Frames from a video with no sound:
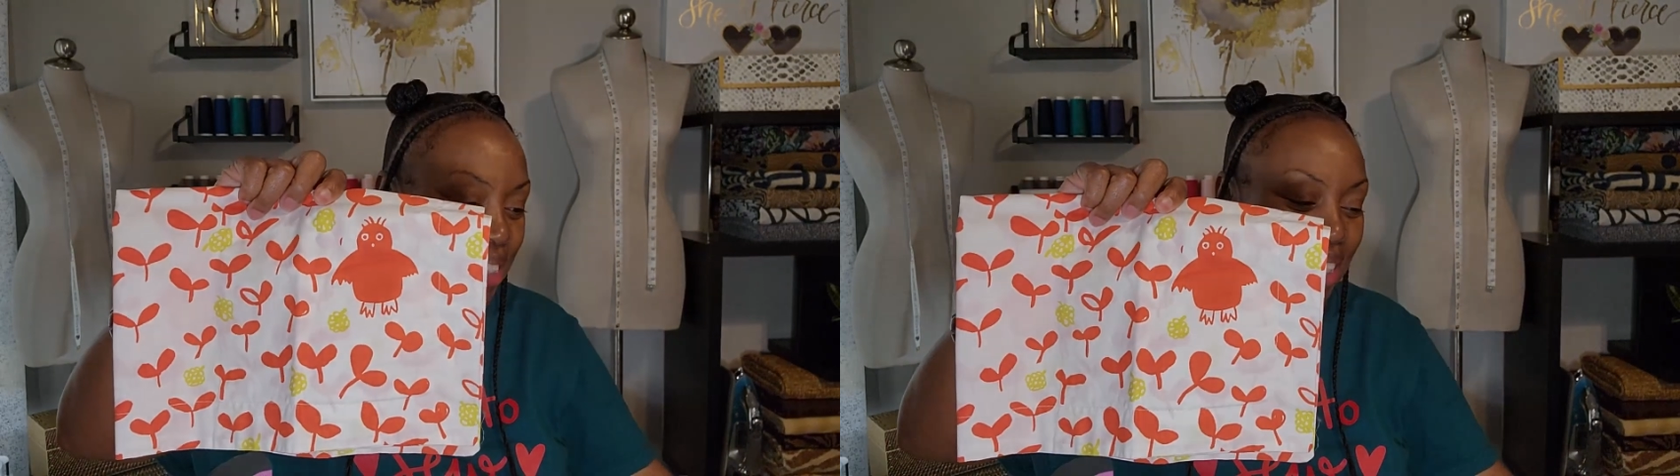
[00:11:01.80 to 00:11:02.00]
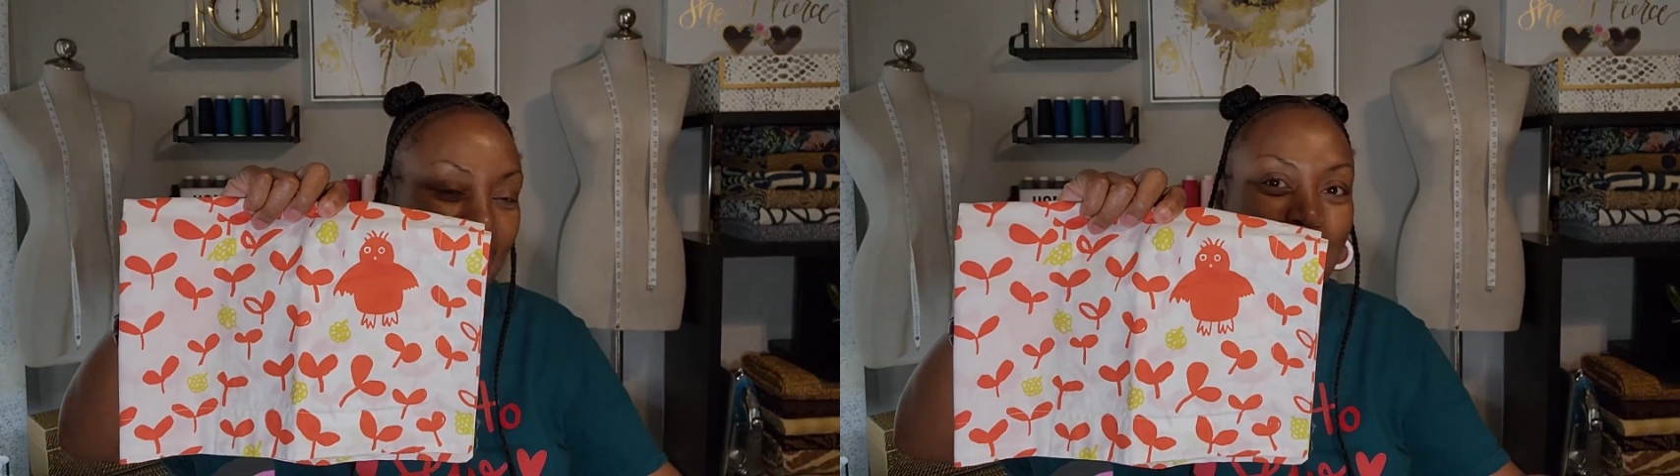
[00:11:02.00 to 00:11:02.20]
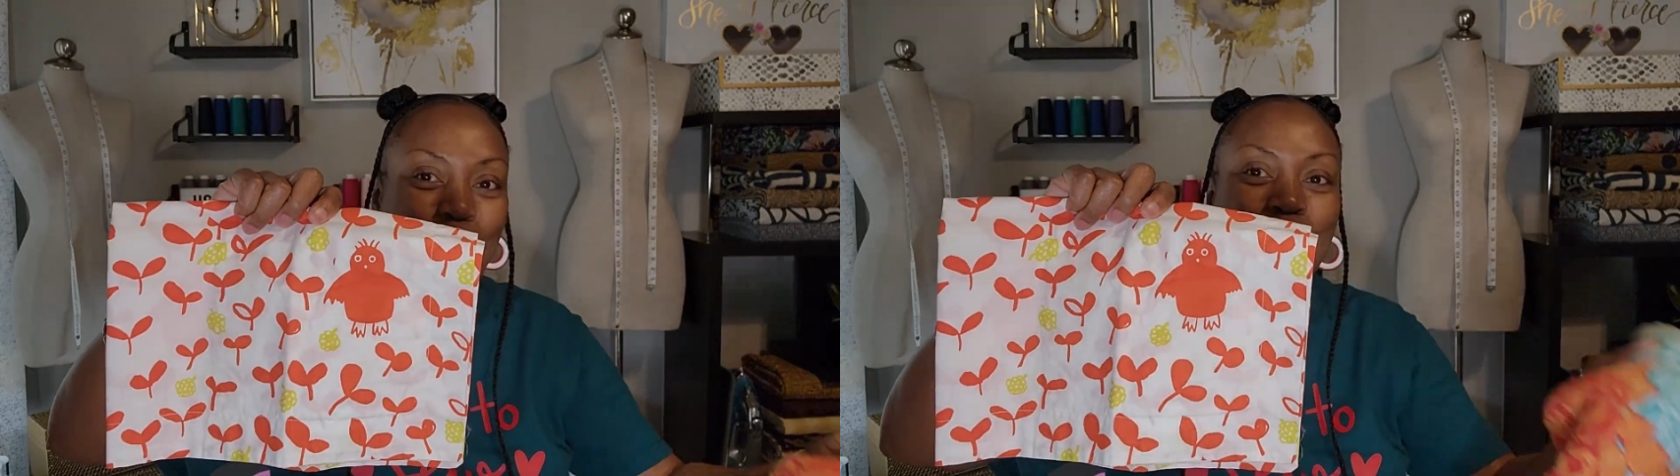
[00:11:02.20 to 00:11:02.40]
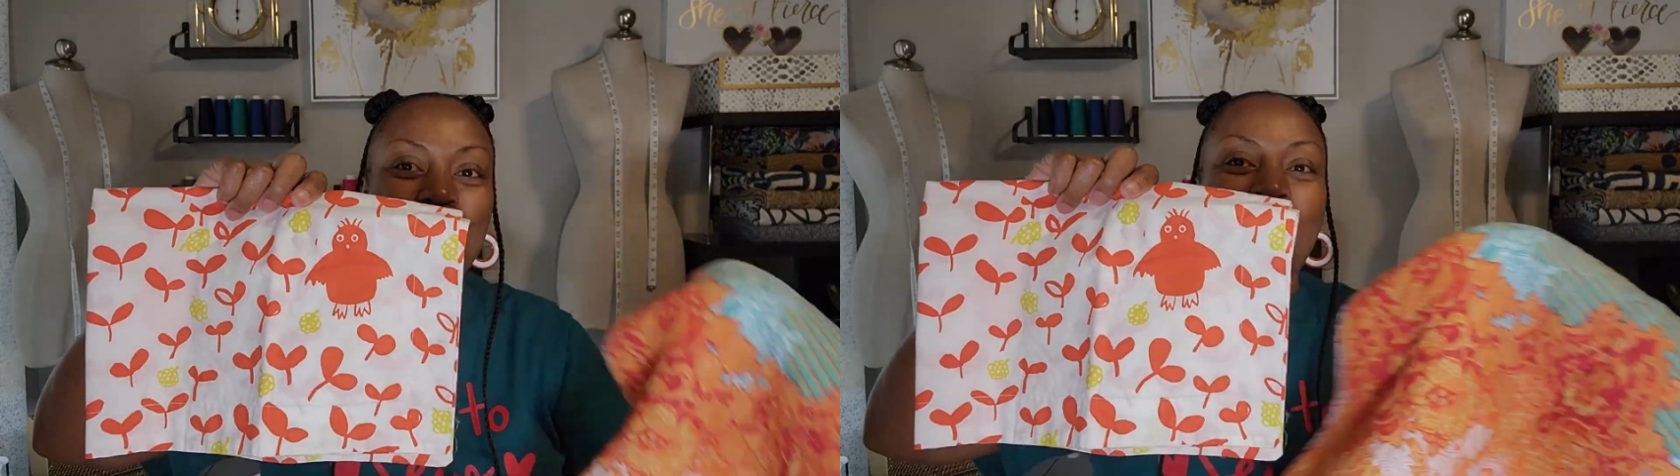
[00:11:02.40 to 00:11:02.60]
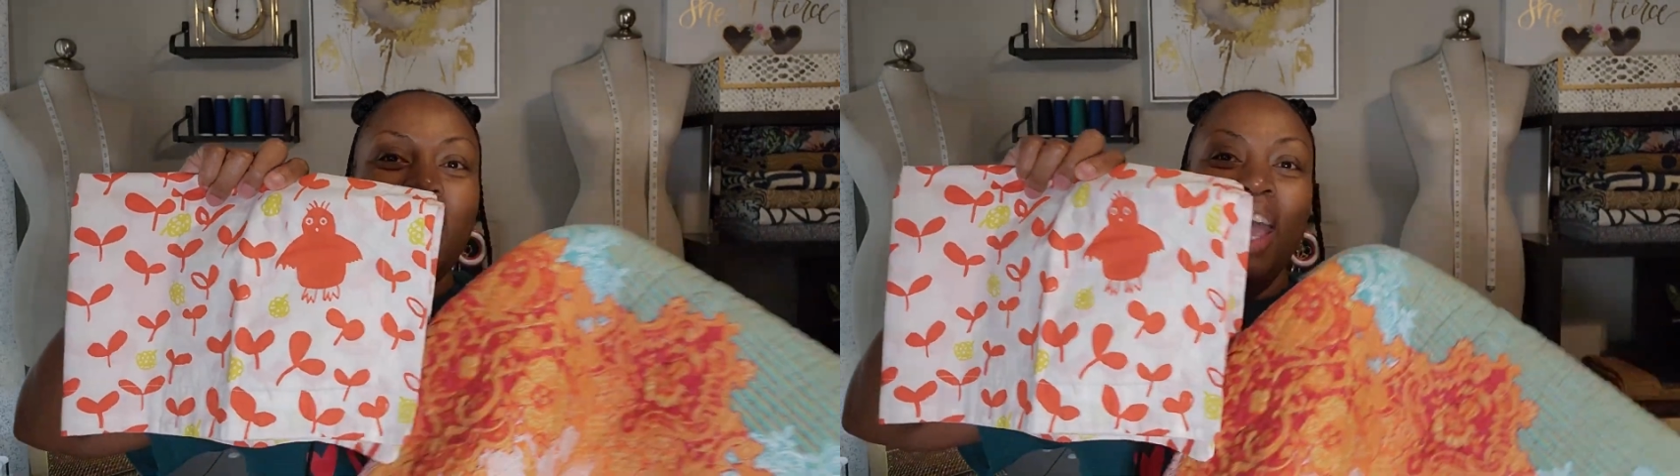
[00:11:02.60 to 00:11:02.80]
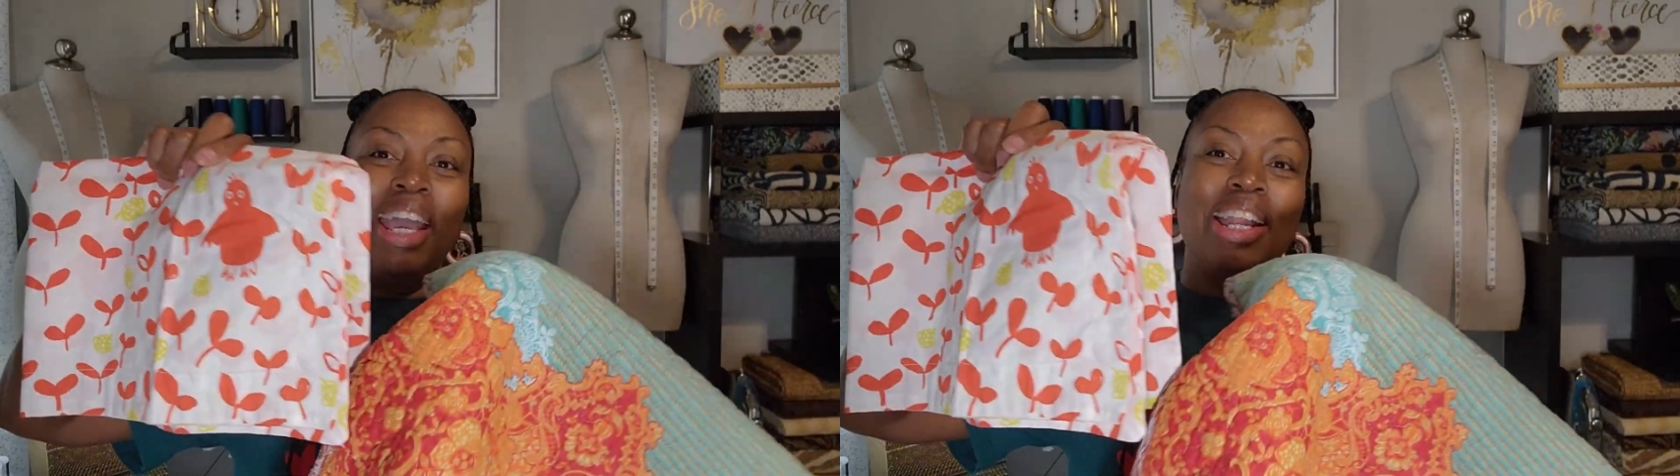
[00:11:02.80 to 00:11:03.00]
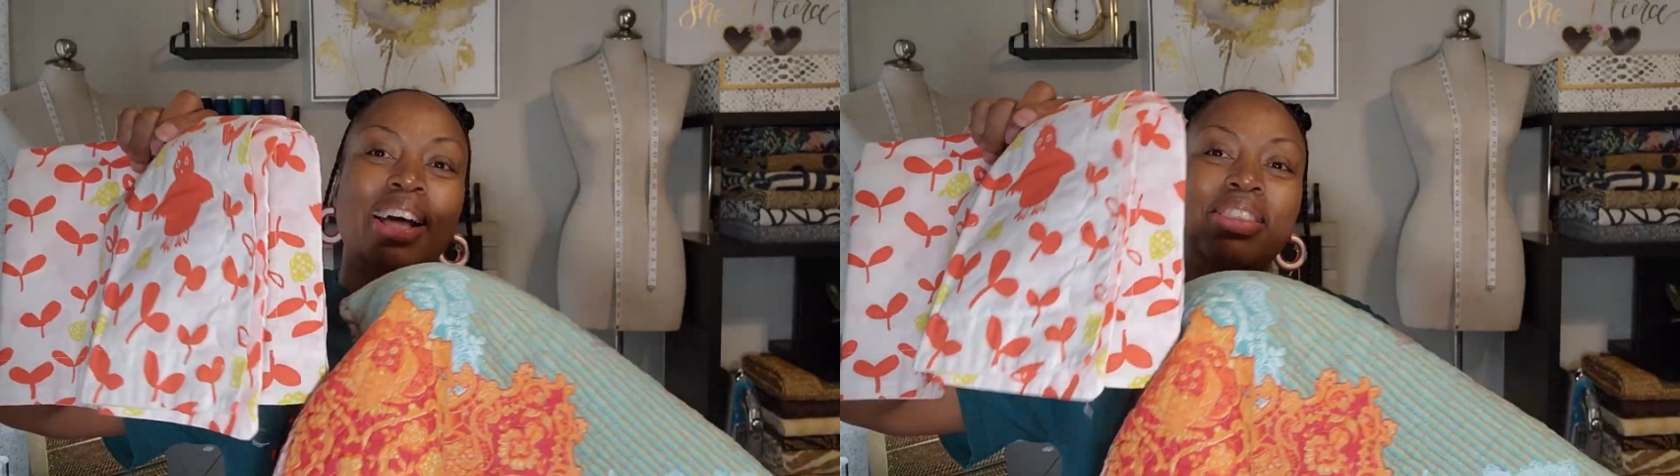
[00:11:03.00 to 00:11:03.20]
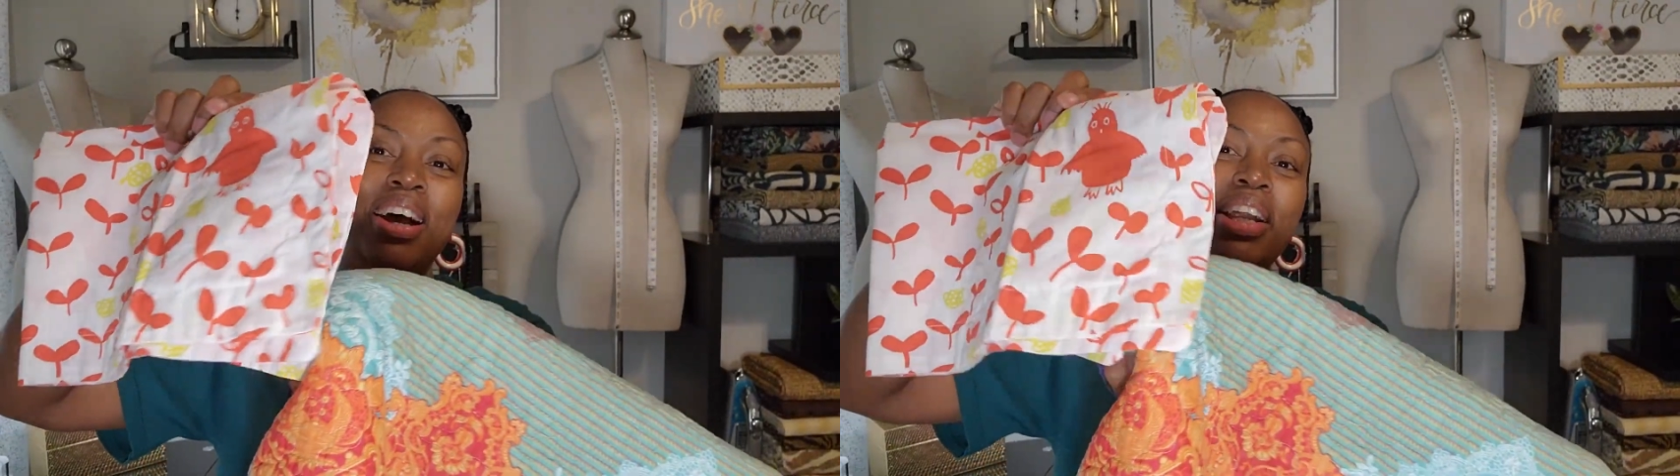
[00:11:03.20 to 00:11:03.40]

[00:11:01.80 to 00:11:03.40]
it came with. And I thought,